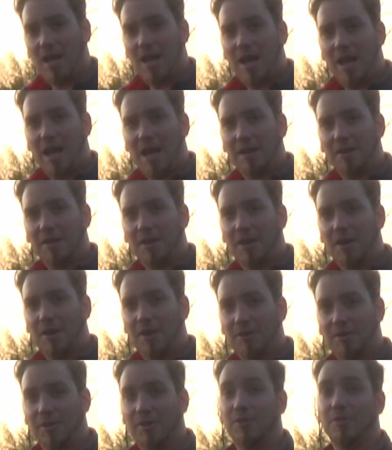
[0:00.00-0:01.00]
and
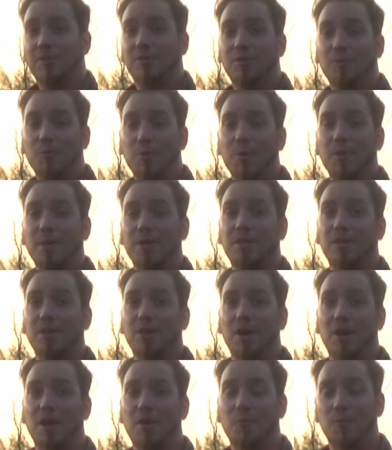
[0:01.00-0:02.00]
the tree was
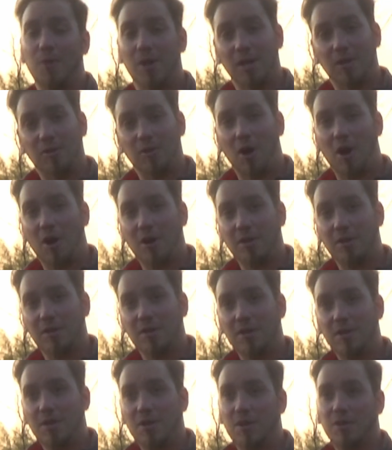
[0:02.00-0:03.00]
really dark.
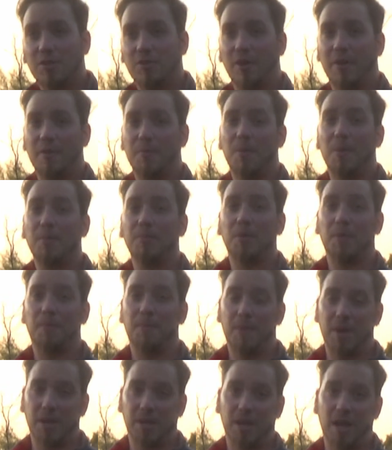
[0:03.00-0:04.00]
So I bumped up
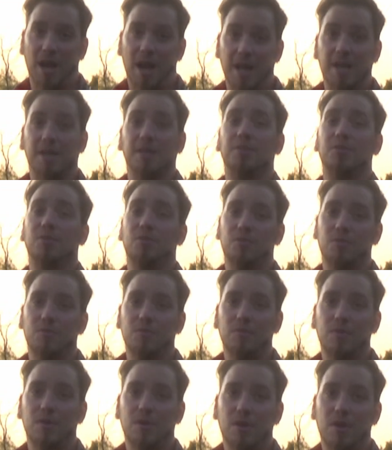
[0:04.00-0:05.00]
my ISO
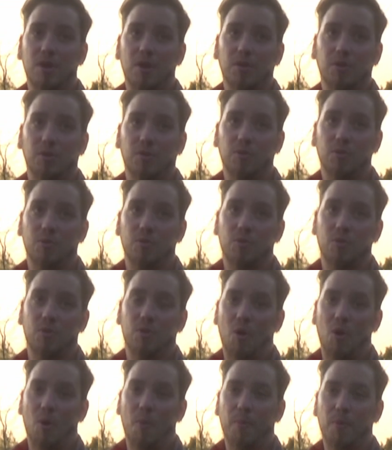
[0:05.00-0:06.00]
to
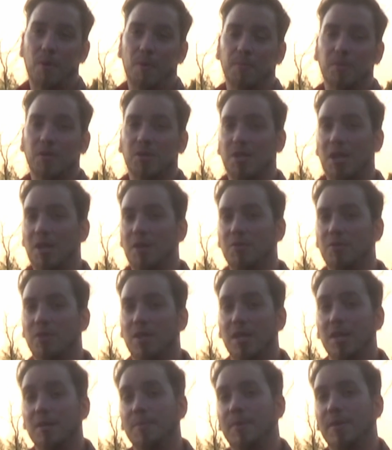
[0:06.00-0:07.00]
open up the shadows a
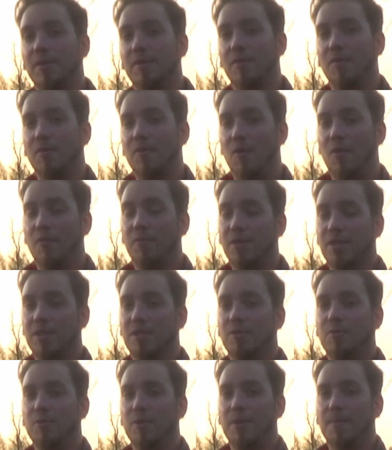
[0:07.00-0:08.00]
little bit of this
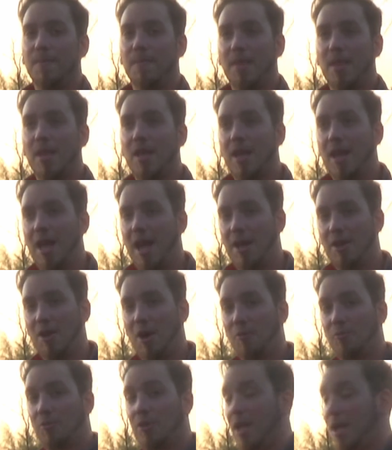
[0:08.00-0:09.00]
tree. And
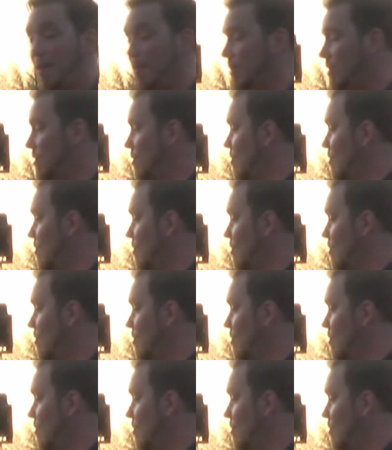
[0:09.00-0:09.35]
now the image